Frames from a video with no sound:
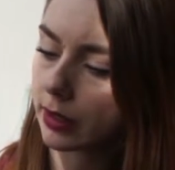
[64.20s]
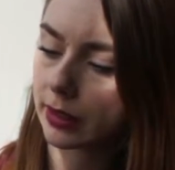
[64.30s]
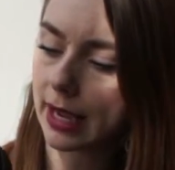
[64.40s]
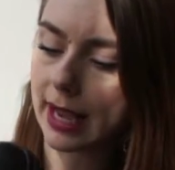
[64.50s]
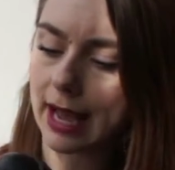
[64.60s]

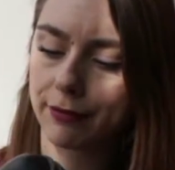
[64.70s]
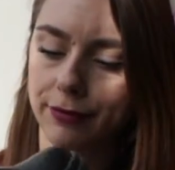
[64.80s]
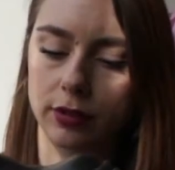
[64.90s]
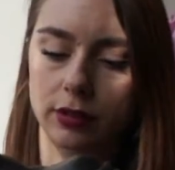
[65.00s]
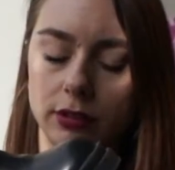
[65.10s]
They have,
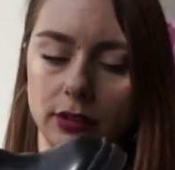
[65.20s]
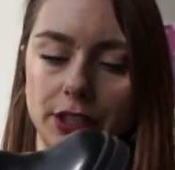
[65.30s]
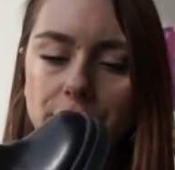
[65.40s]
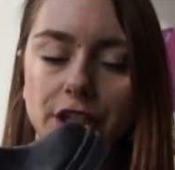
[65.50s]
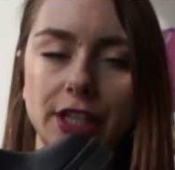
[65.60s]

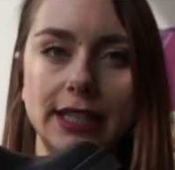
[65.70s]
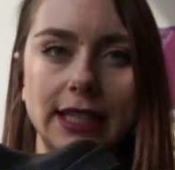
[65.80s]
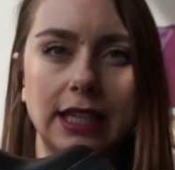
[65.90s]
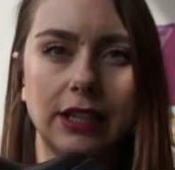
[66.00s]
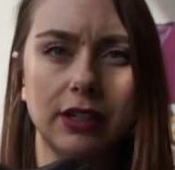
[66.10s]
as you can
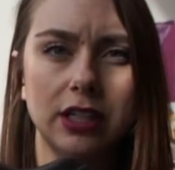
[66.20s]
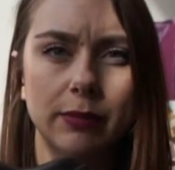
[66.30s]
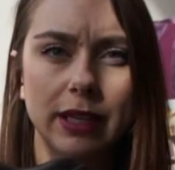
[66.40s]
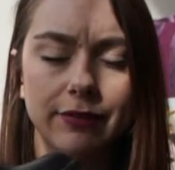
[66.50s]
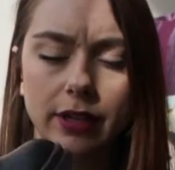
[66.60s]
see here, a little
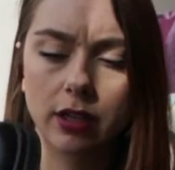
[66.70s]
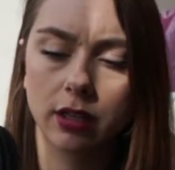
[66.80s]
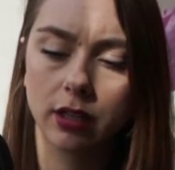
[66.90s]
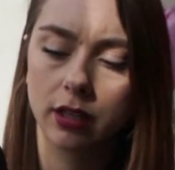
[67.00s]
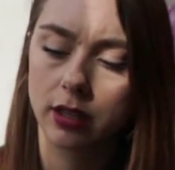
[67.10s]
bit of a,
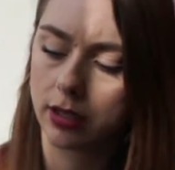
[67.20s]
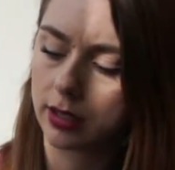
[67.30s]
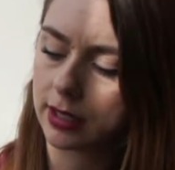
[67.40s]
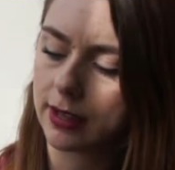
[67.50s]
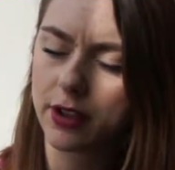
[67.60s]

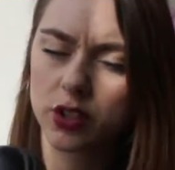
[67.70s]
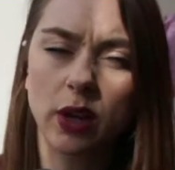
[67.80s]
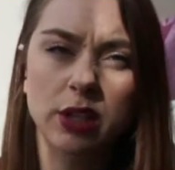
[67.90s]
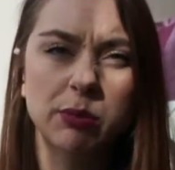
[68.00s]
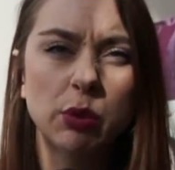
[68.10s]
it's
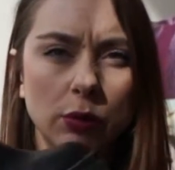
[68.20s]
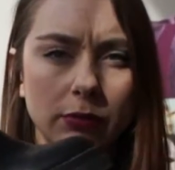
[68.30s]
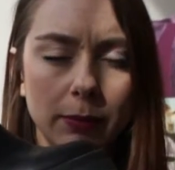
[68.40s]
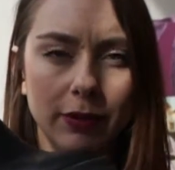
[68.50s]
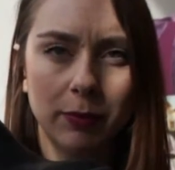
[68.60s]
quite a small one,
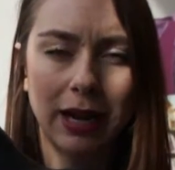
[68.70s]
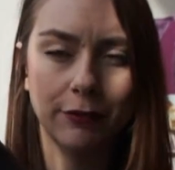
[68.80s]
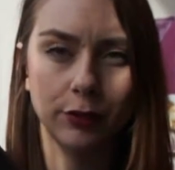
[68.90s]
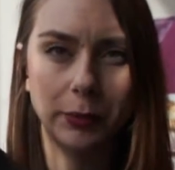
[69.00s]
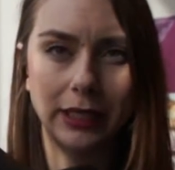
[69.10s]
but a bit of a
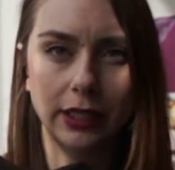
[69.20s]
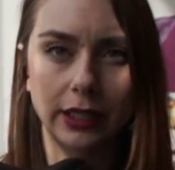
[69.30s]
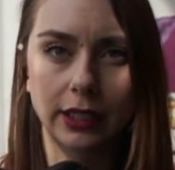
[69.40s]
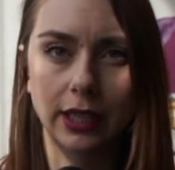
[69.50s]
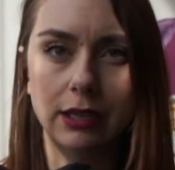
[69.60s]
platform
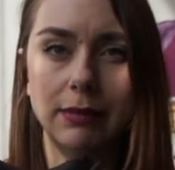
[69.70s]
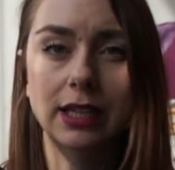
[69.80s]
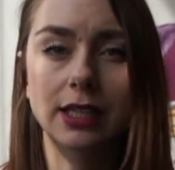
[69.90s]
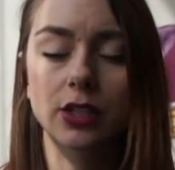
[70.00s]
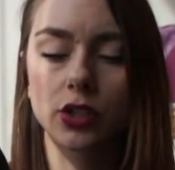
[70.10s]
here, and it
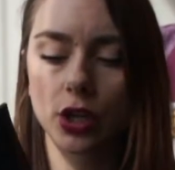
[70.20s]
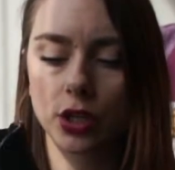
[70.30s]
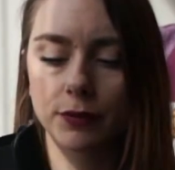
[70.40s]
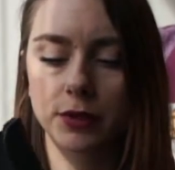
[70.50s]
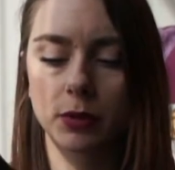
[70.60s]
makes it so
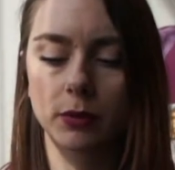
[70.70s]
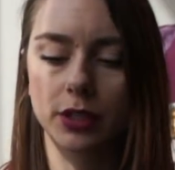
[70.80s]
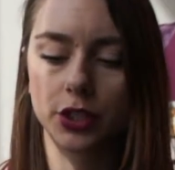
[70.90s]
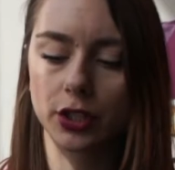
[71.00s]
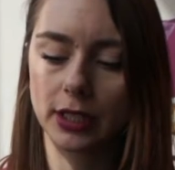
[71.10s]
comfortable with
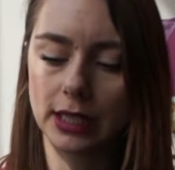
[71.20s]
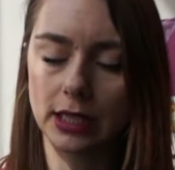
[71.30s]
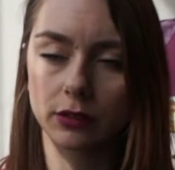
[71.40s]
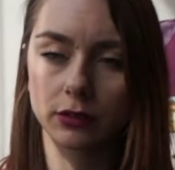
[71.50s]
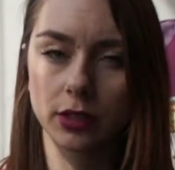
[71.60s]
the chunky
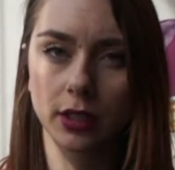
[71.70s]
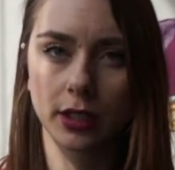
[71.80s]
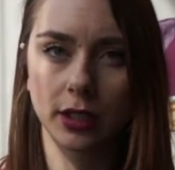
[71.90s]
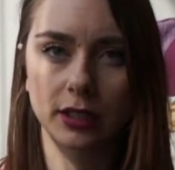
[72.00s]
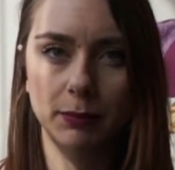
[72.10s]
heel,
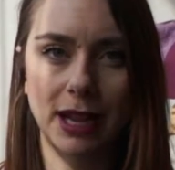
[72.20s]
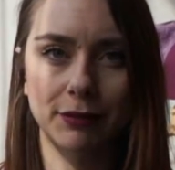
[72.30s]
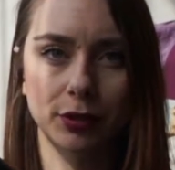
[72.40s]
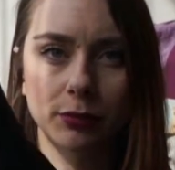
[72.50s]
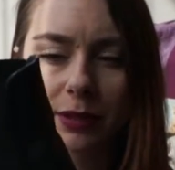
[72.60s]
and the
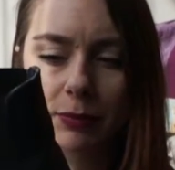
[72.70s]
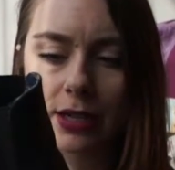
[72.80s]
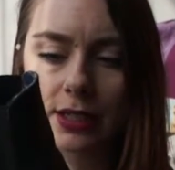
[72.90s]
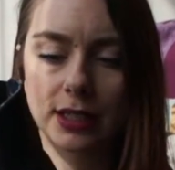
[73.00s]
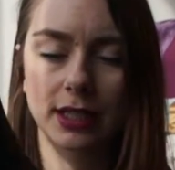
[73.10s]
platform is
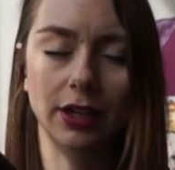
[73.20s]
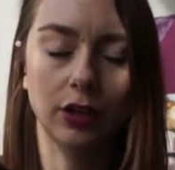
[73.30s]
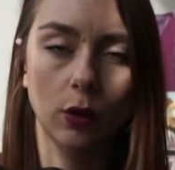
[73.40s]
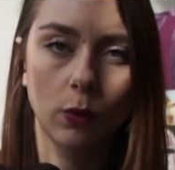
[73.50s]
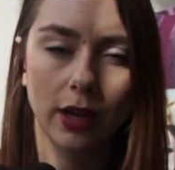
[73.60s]
practically like
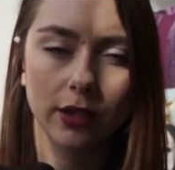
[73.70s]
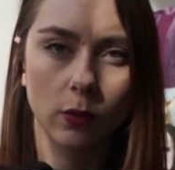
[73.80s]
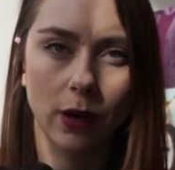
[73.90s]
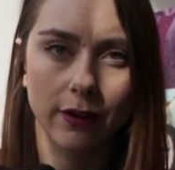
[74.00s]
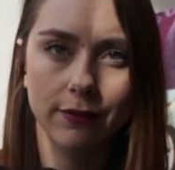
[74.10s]
you're
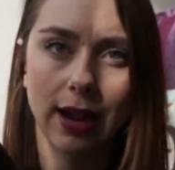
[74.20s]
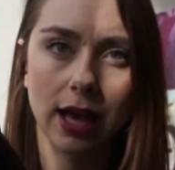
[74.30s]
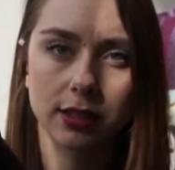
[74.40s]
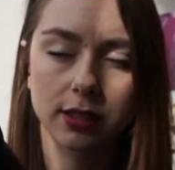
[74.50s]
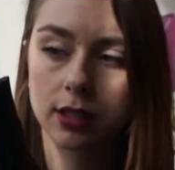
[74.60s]
wearing
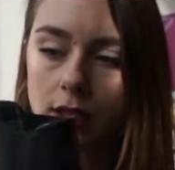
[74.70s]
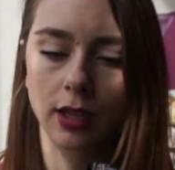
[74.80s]
flats.